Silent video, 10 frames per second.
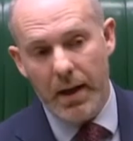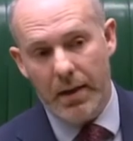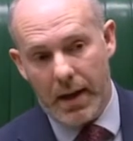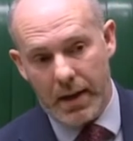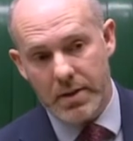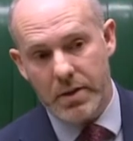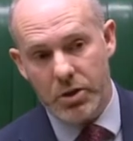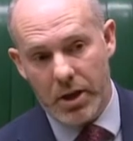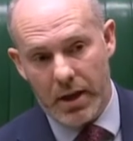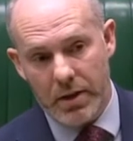And that is the
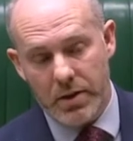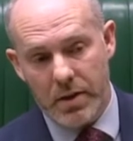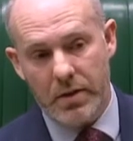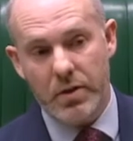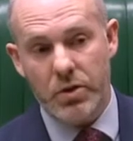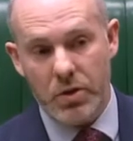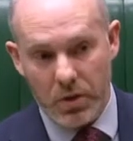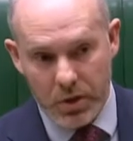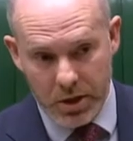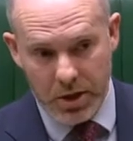challenge that the
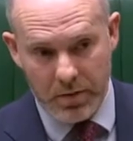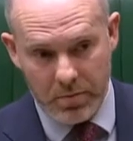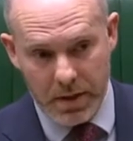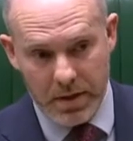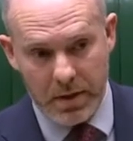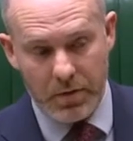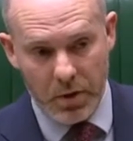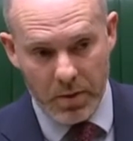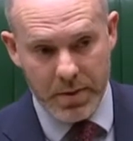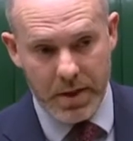Scottish Government have
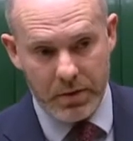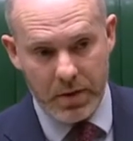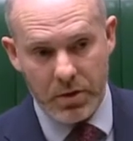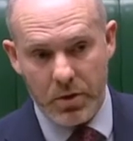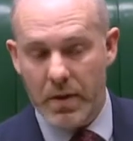got themselves into.